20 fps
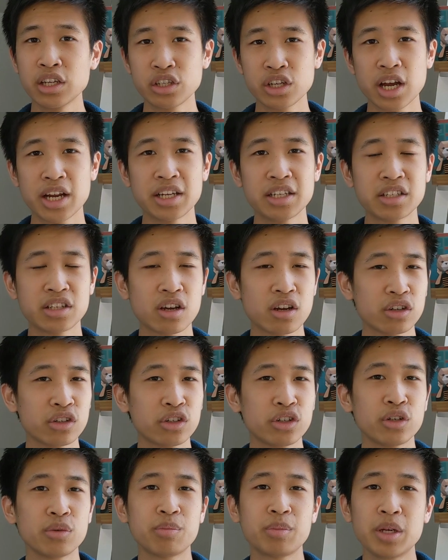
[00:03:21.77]
In Chinese
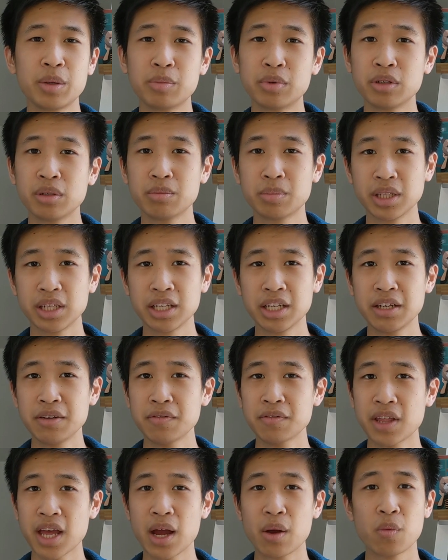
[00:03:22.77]
culture, people
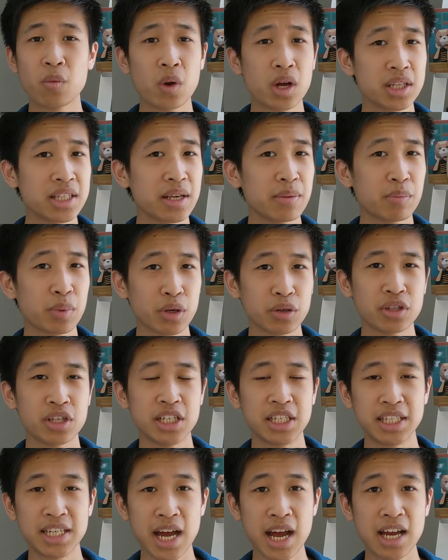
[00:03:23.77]
believe that once a
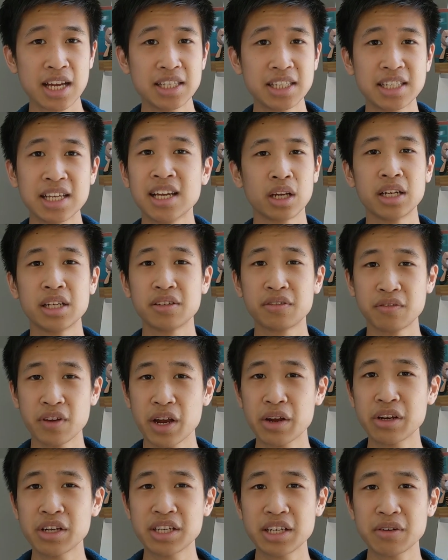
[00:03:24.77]
person dies, it is
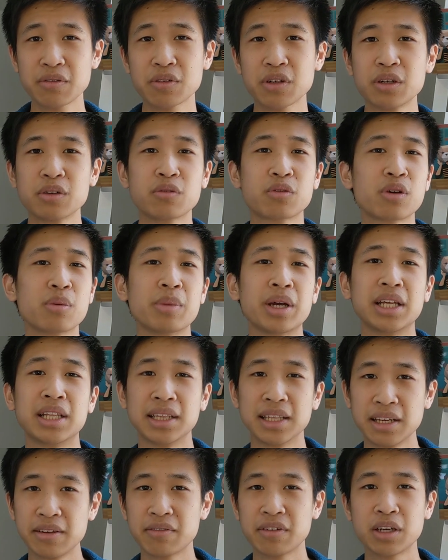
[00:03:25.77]
very different from a
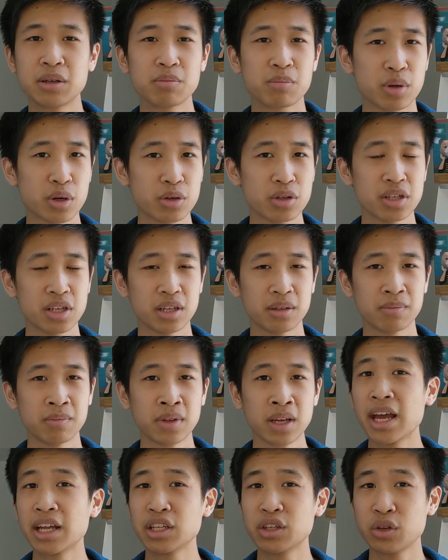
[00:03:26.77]
living person.
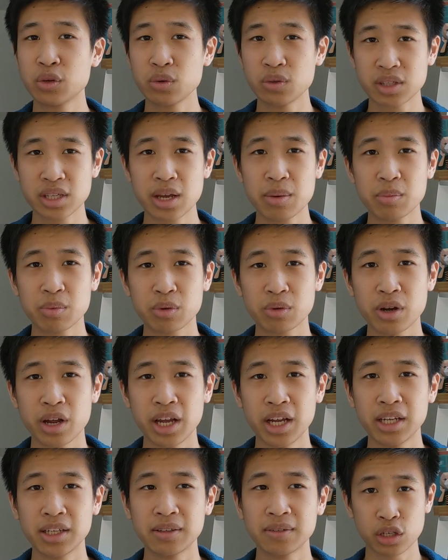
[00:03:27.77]
And to
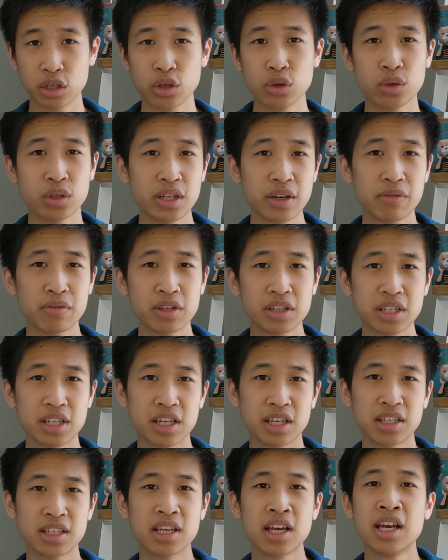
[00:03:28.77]
separate the two
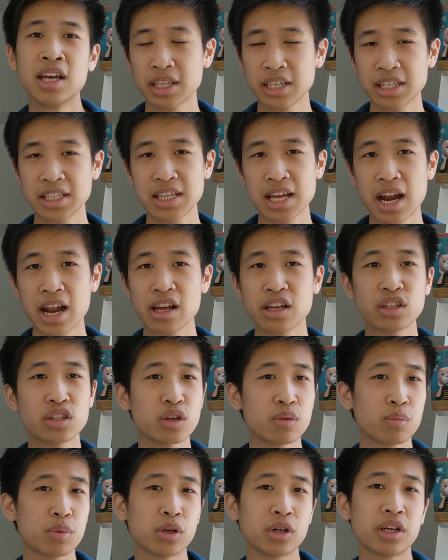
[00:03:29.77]
differences, they decided
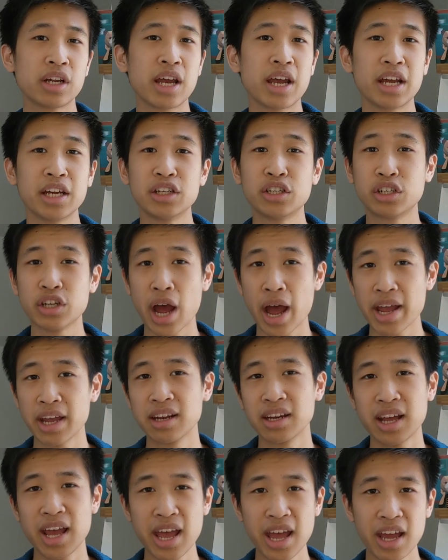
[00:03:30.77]
to put a
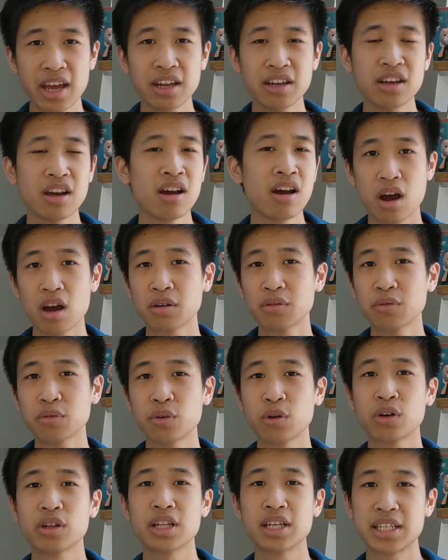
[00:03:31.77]
giant head on
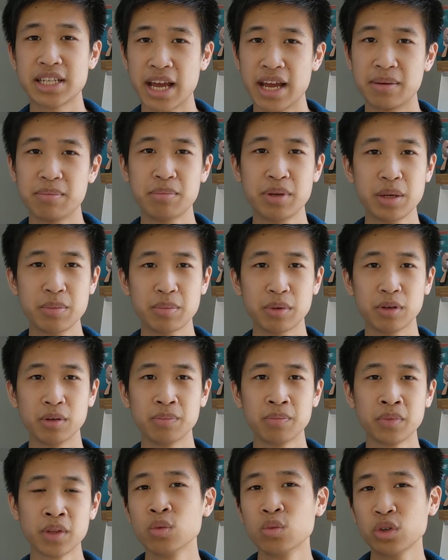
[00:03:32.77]
for the dead
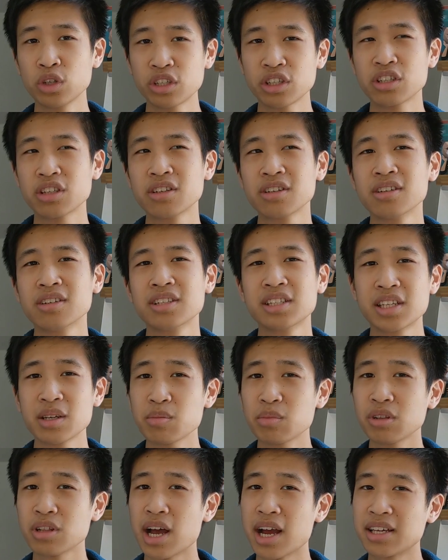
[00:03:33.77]
people, which
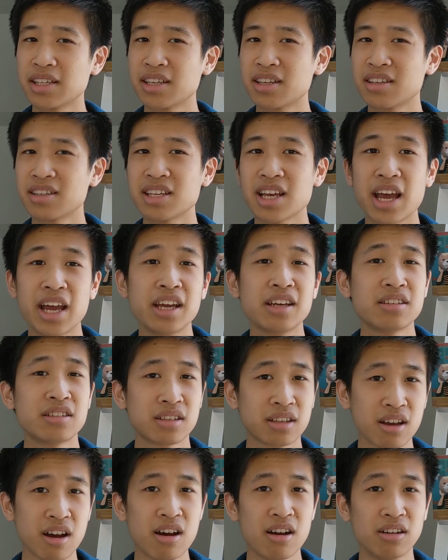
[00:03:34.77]
symbolizes a
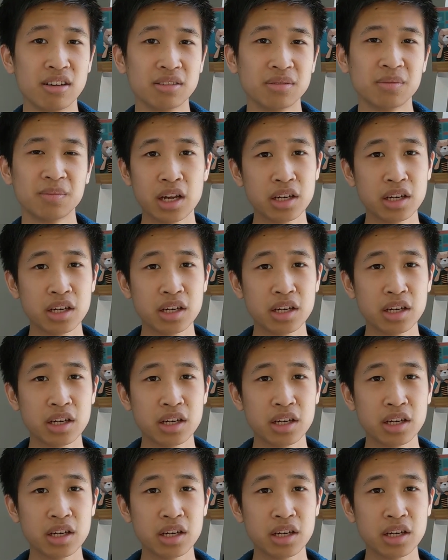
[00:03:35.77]
skull.